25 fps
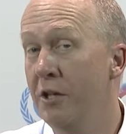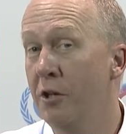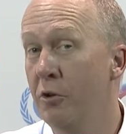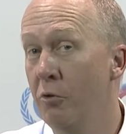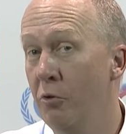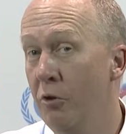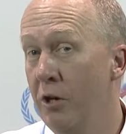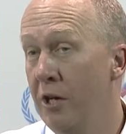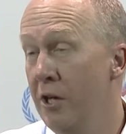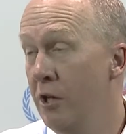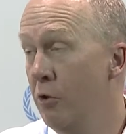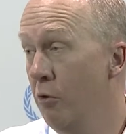
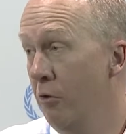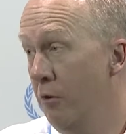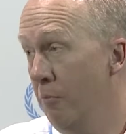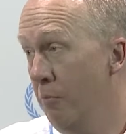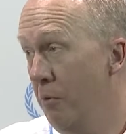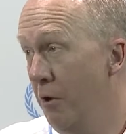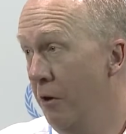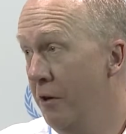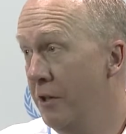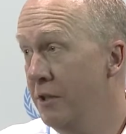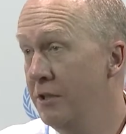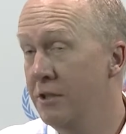agree, or the
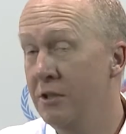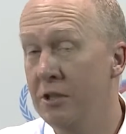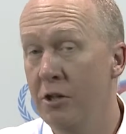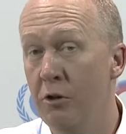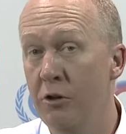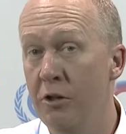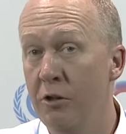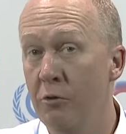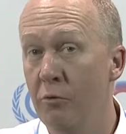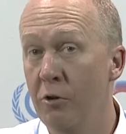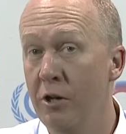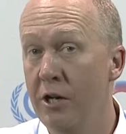parties
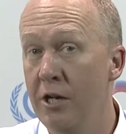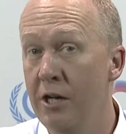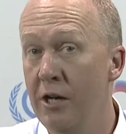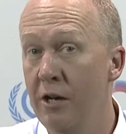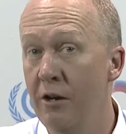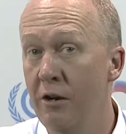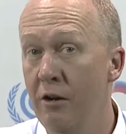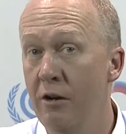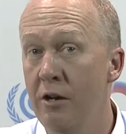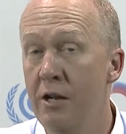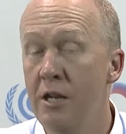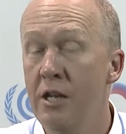could agree
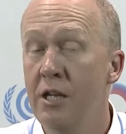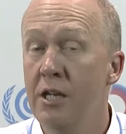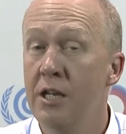here,